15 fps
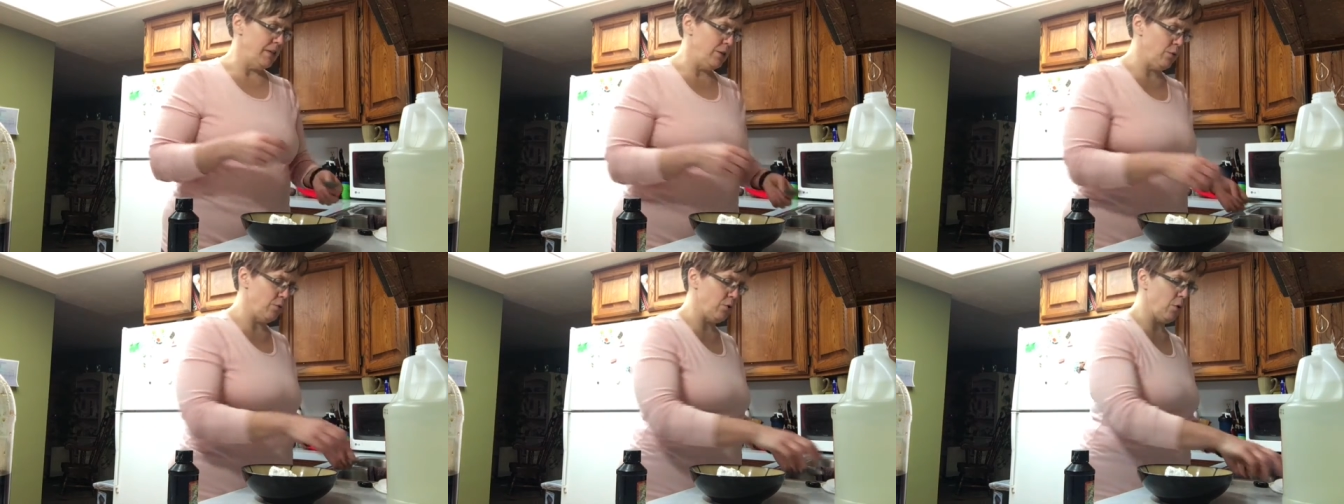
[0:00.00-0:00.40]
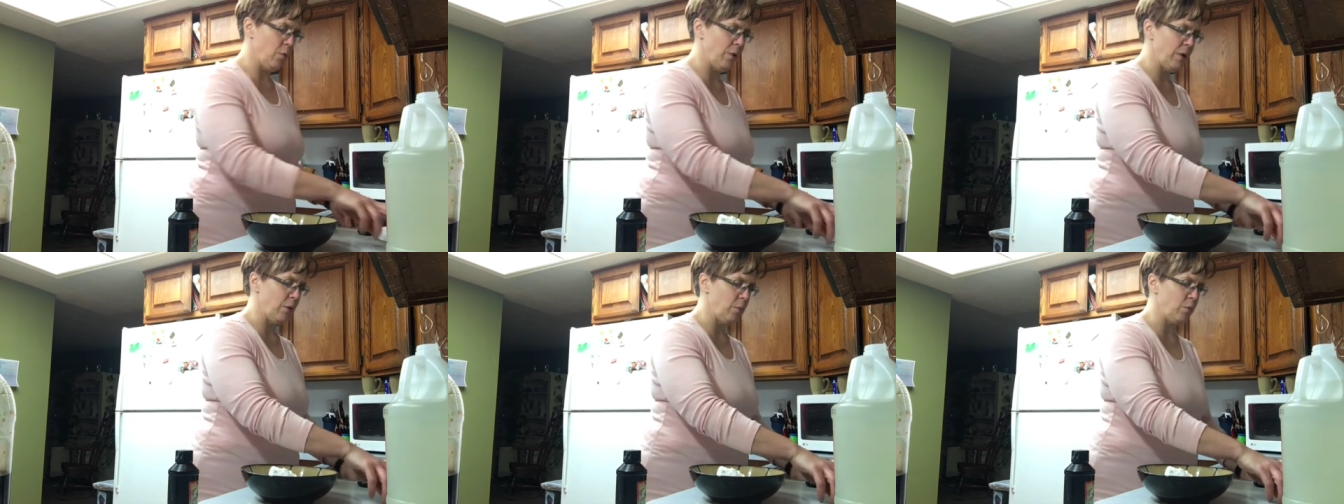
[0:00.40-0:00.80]
don't know
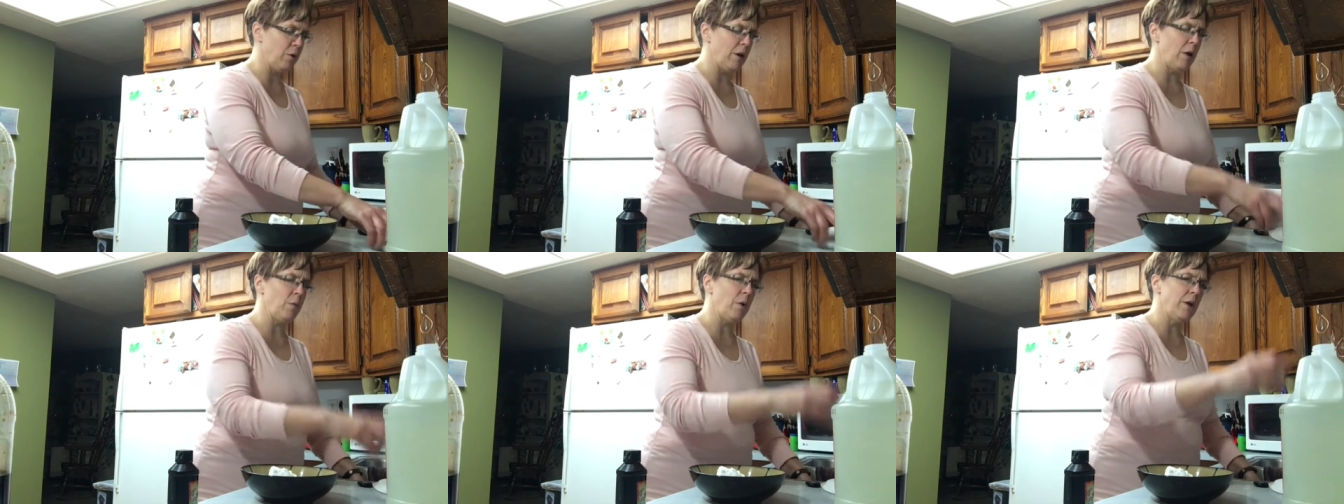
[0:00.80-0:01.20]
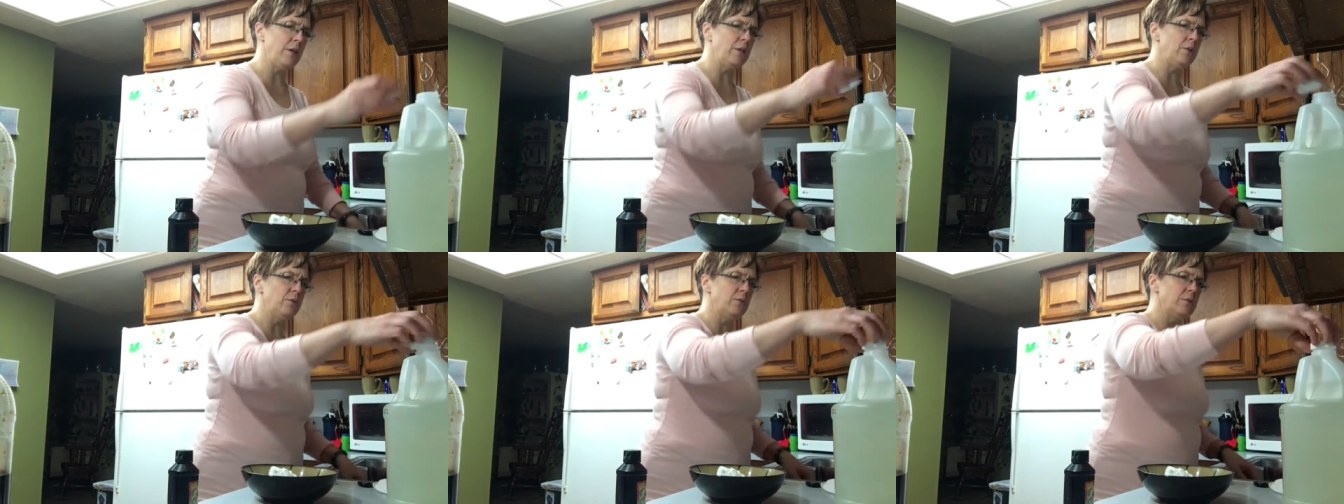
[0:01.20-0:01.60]
what I want
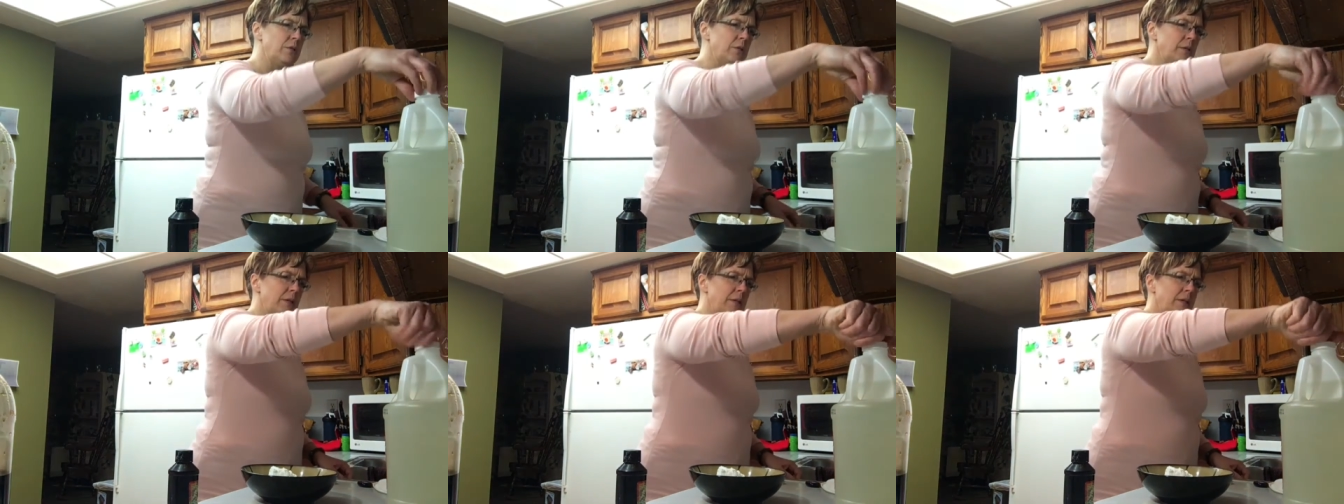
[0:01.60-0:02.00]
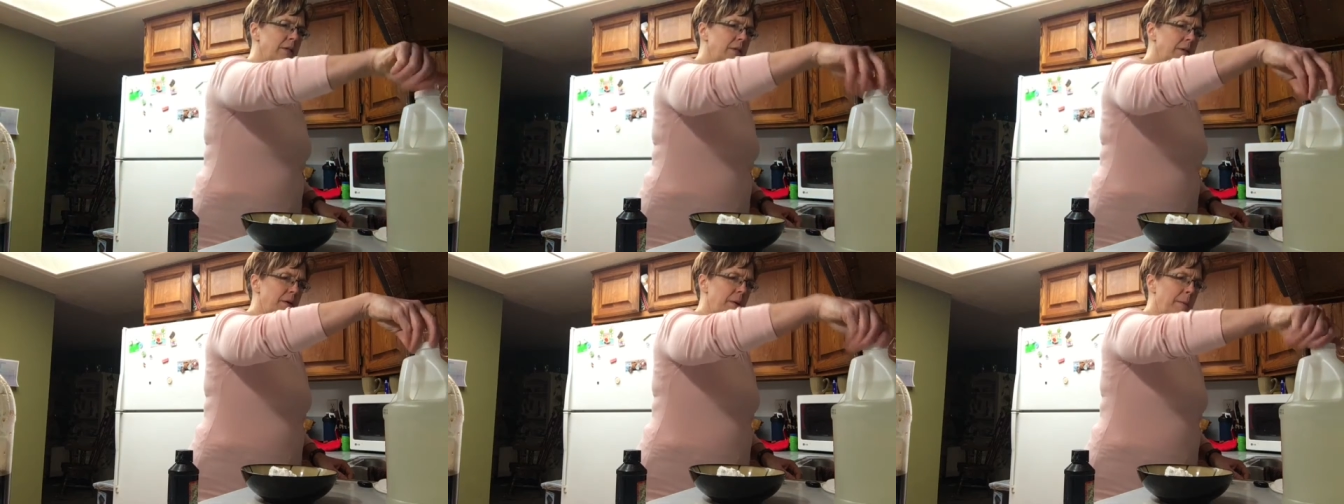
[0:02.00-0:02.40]
to use.
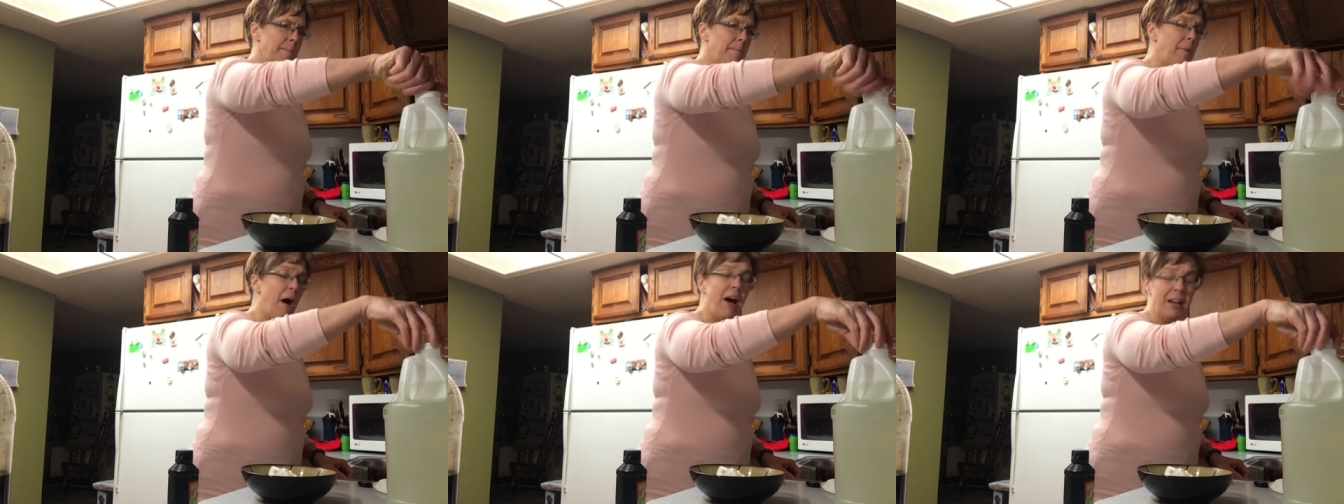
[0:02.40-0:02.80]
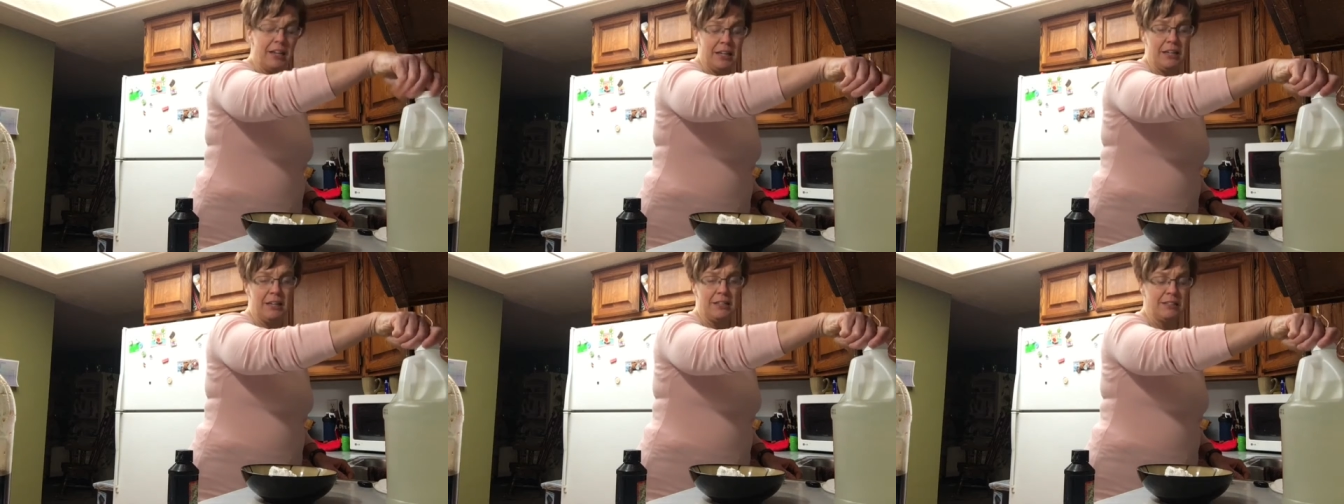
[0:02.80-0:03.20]

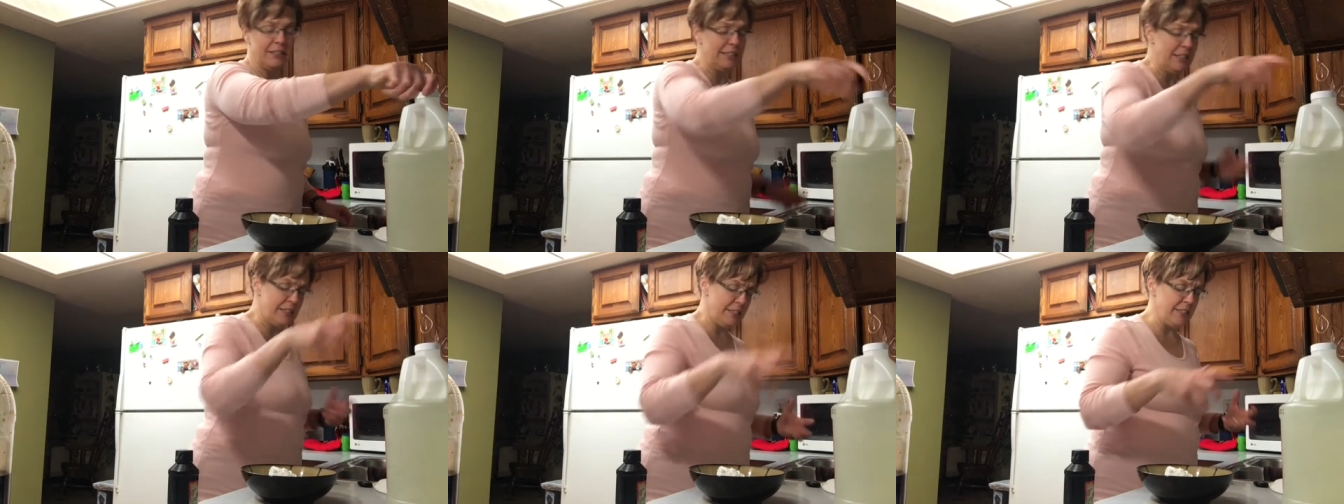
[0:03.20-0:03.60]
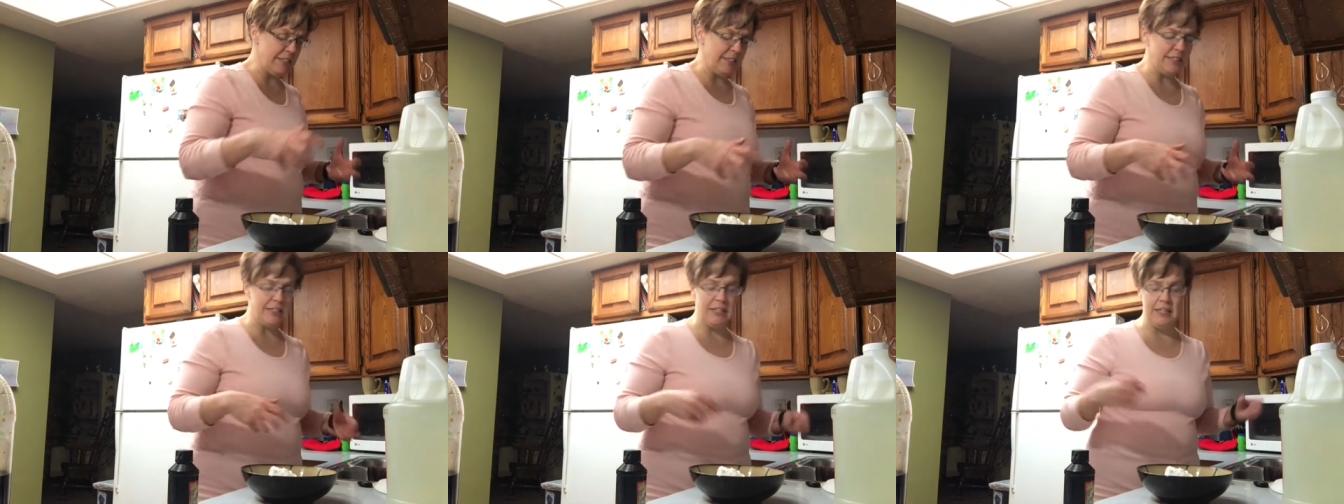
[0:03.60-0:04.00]
Body,
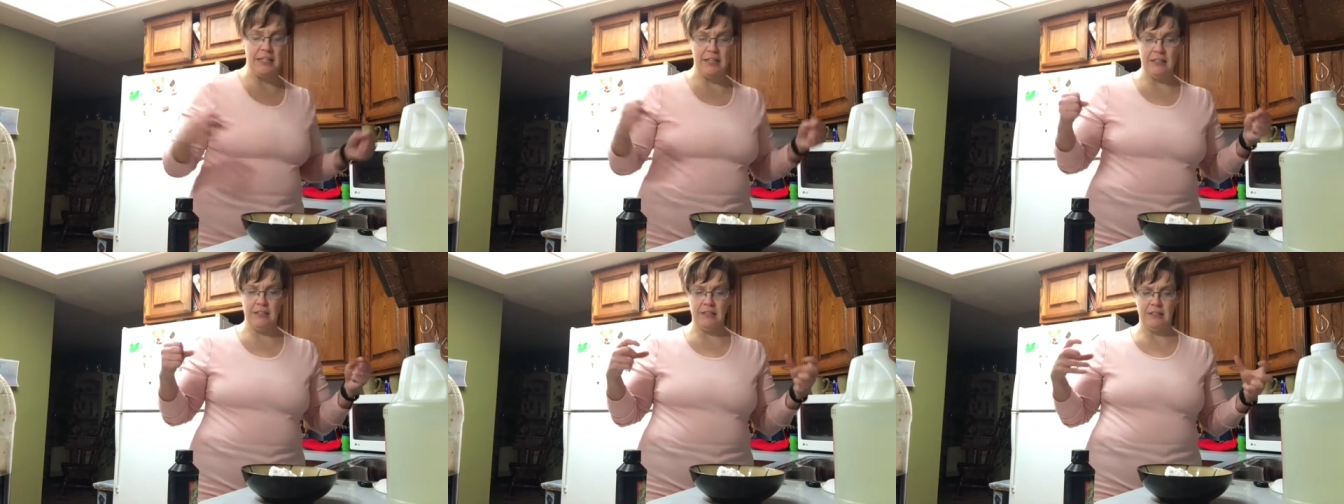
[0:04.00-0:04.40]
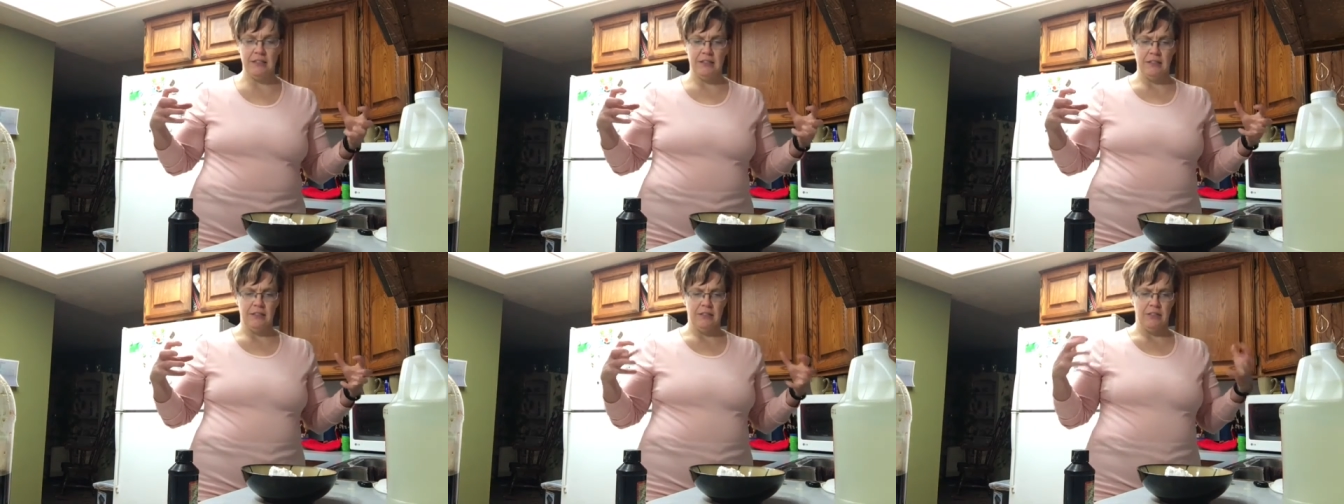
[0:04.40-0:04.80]
consistency,
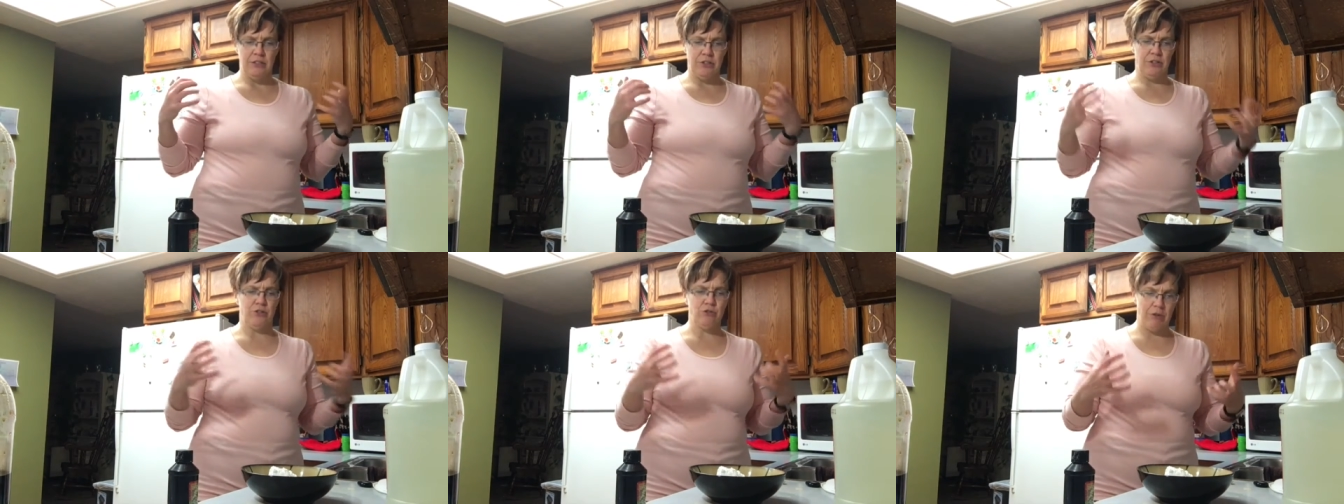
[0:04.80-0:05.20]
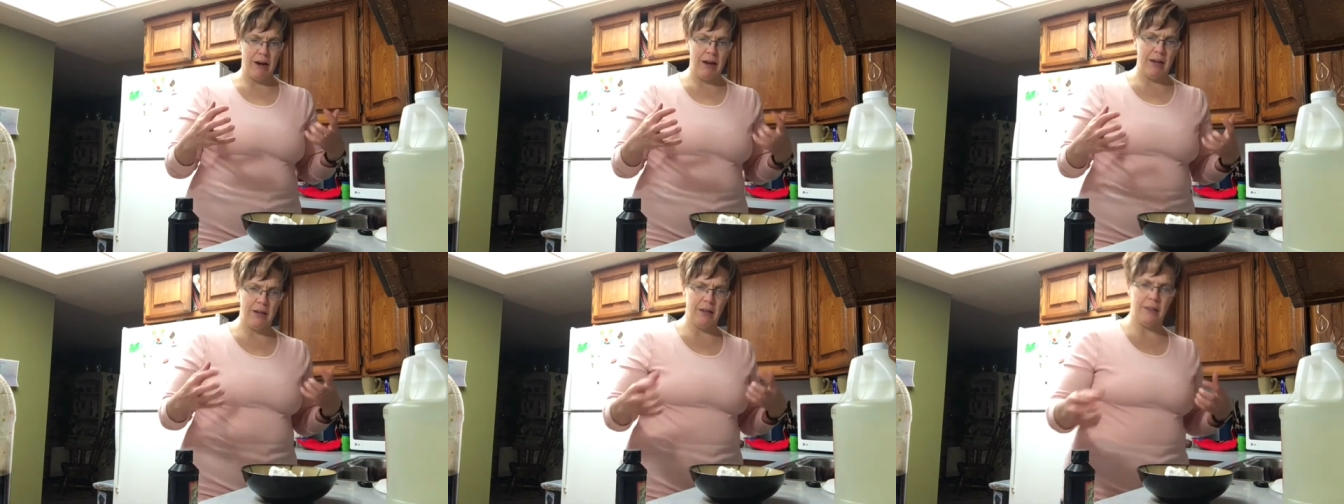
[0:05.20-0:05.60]

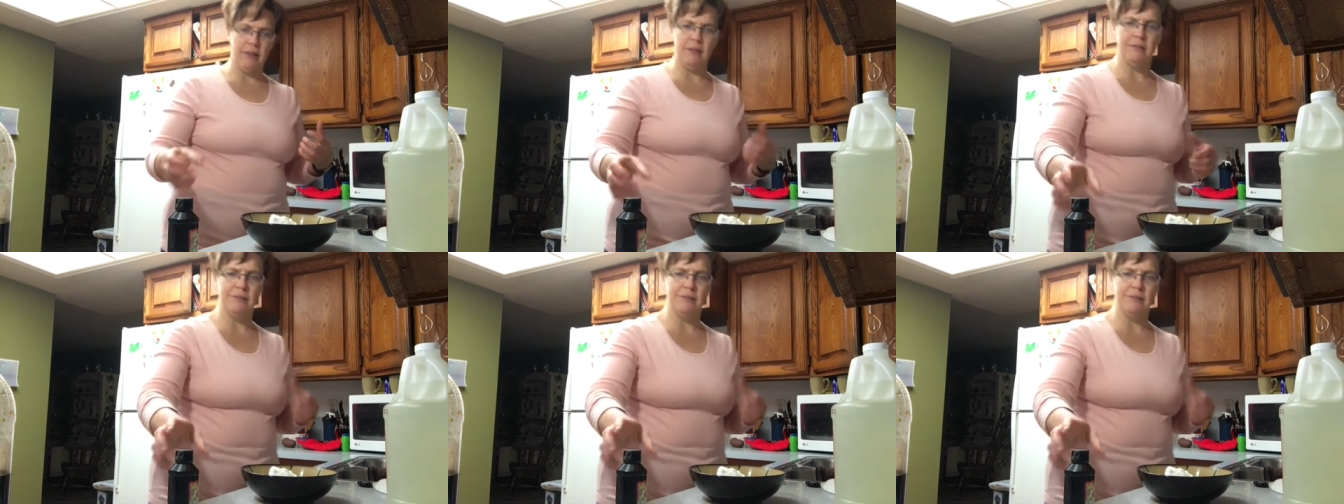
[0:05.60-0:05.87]
strength.